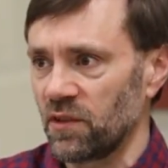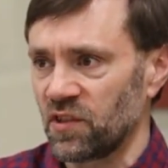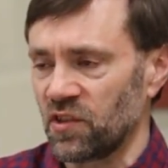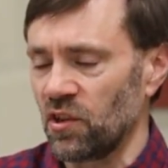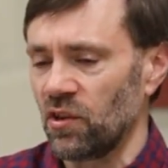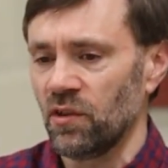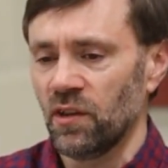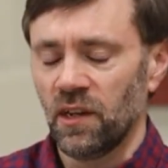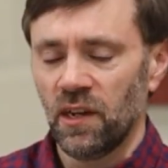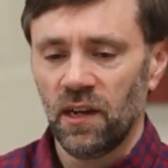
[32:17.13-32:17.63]

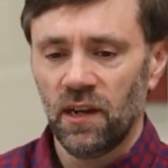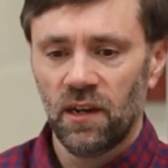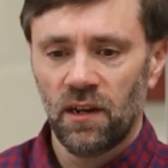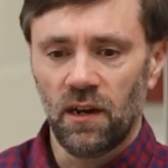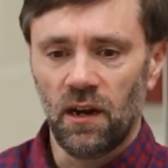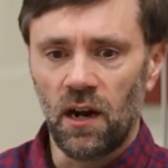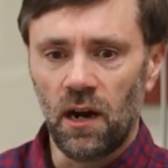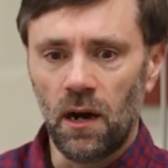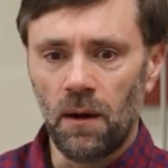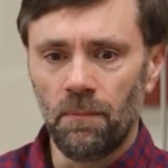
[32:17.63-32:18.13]
So,
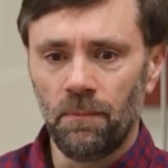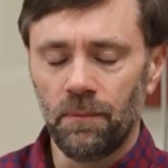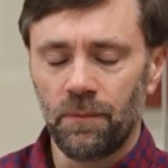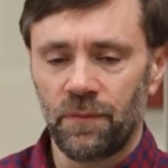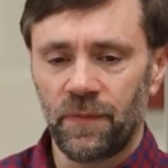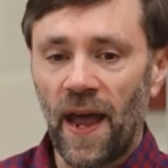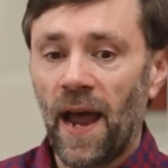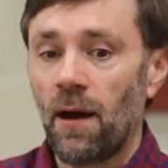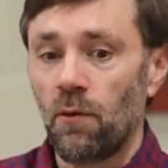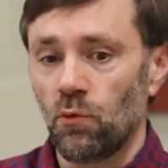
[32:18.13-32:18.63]

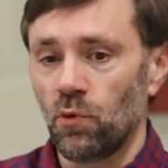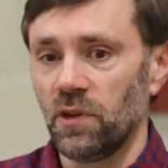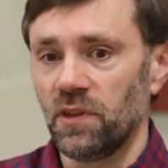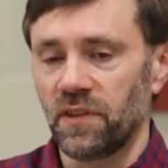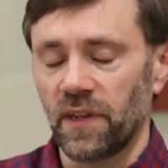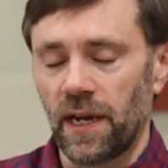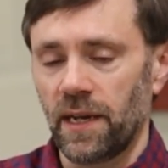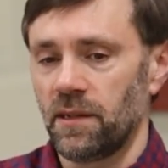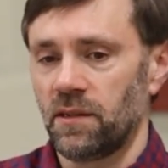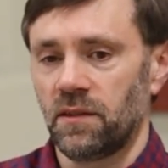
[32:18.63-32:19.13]

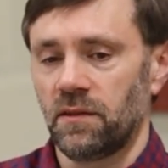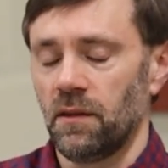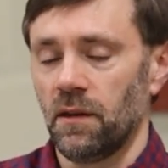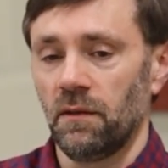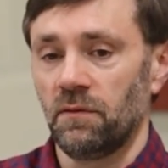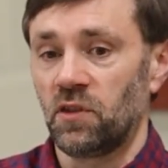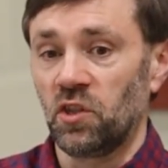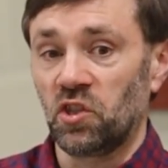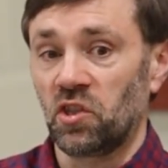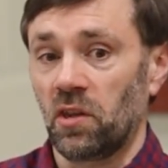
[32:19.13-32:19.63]
I
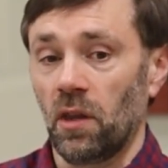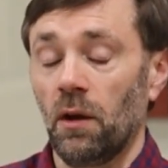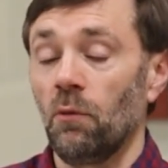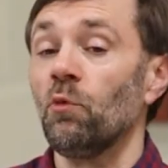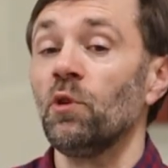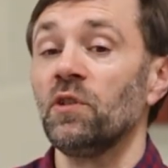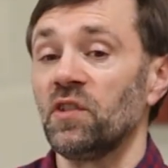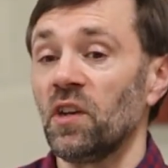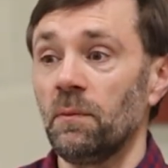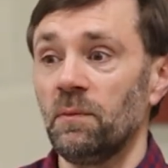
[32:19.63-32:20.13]
just
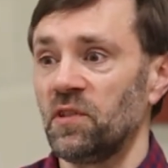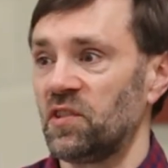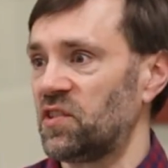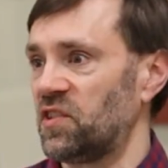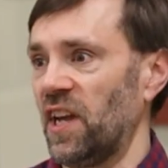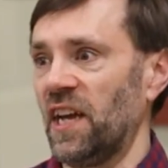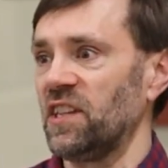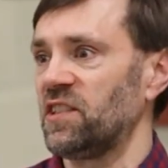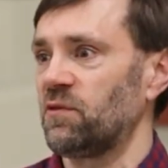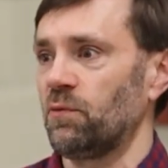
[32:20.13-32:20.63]
was
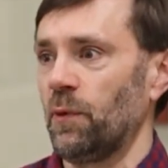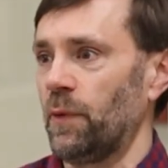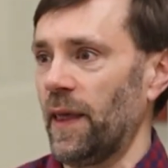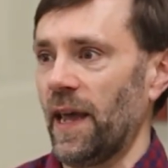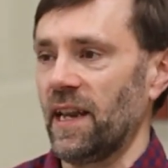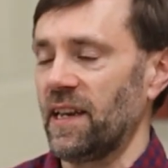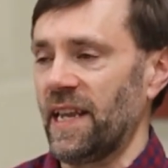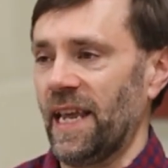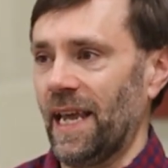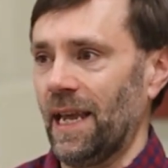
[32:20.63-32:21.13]
obsessed with
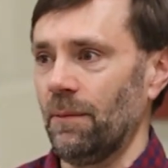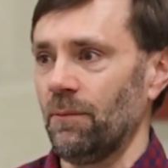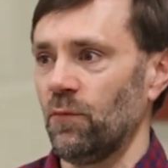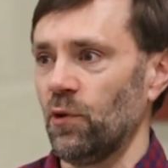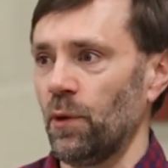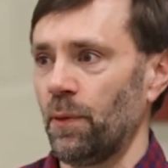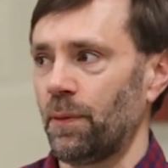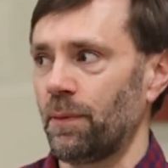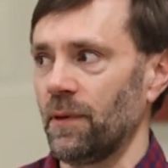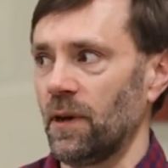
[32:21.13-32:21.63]
that game
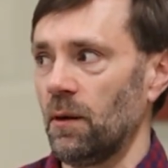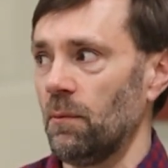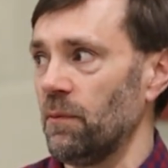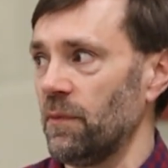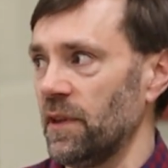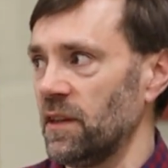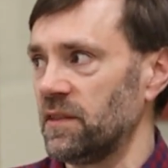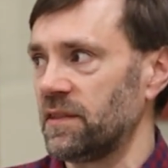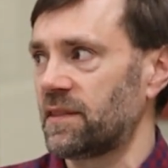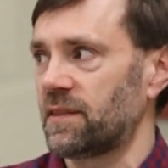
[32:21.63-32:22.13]
with,
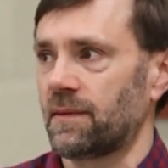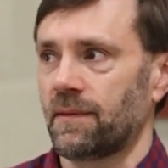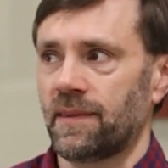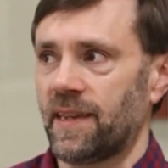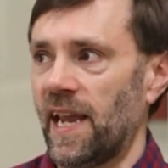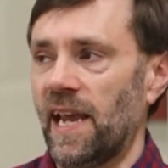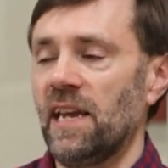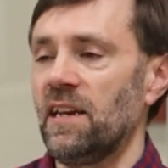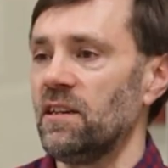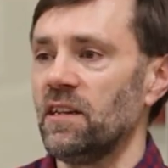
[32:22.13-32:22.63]
it's
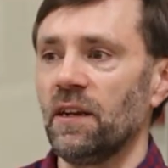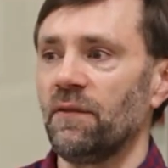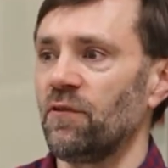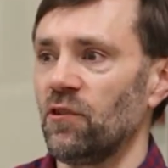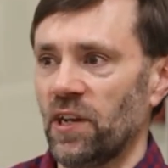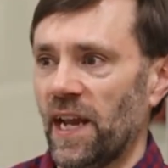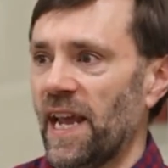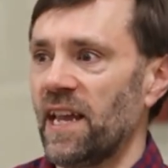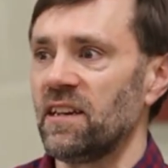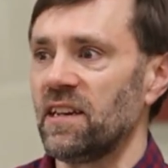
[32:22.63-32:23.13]
10
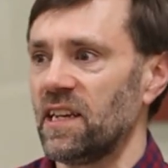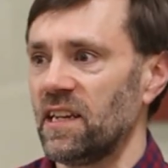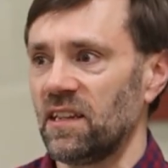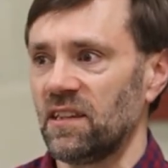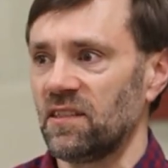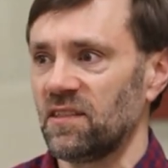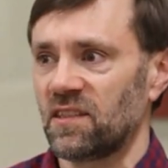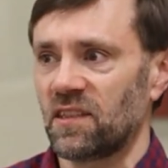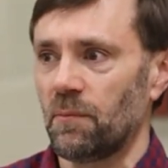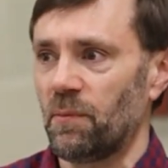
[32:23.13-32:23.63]
different
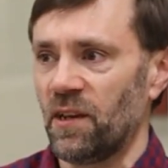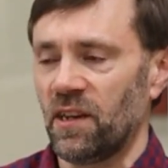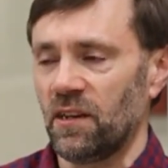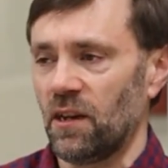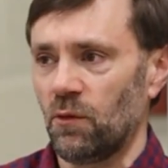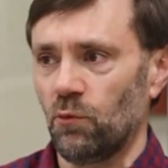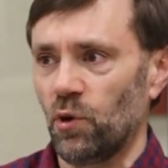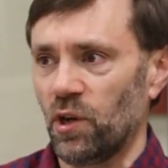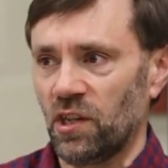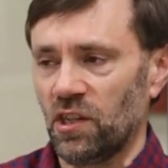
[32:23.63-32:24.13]
endings
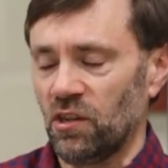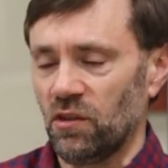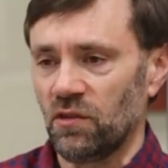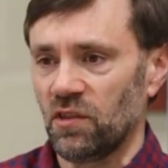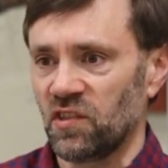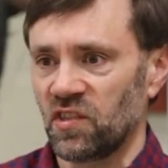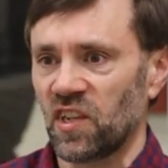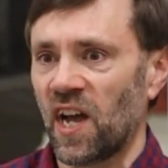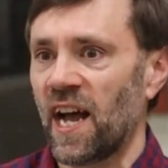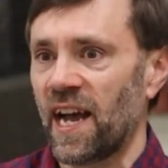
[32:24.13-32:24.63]
depending on when you
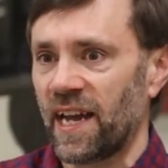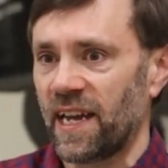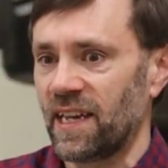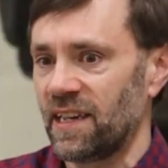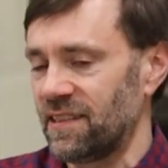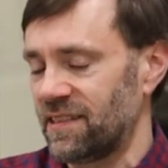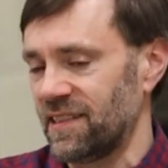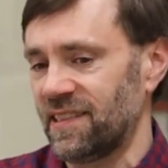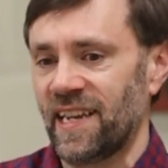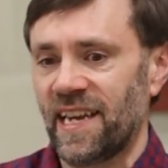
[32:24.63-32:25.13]

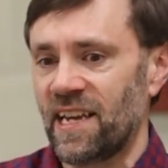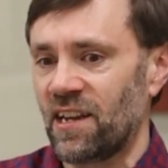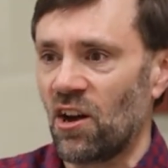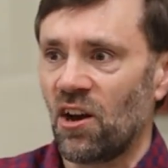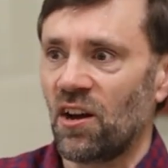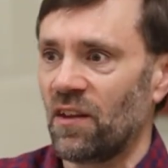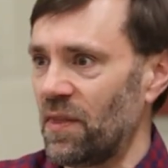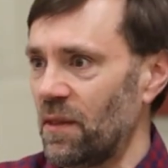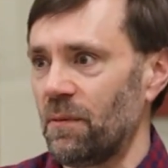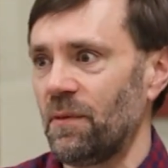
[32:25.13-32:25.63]
decide to take
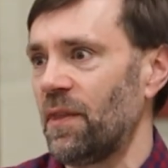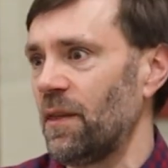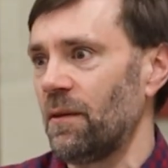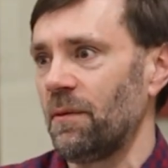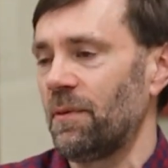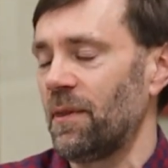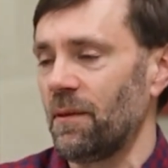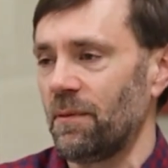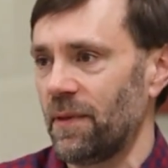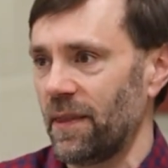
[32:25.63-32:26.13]
on
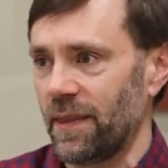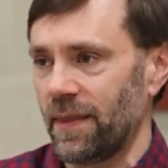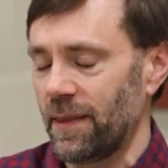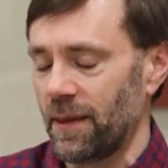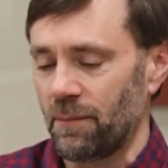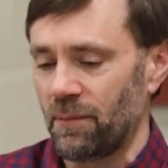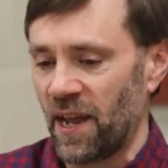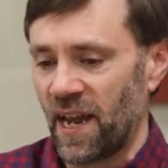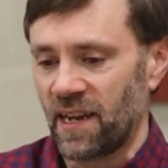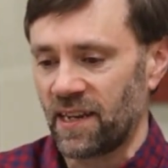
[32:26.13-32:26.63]

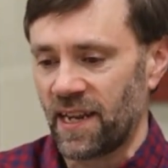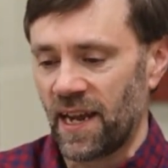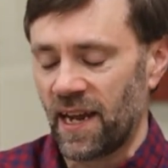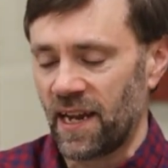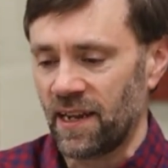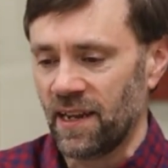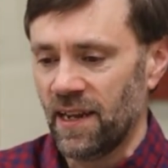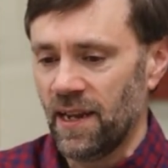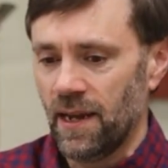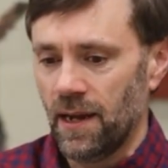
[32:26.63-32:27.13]
the bad
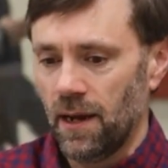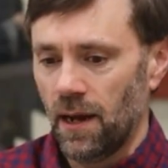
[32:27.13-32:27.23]
guy.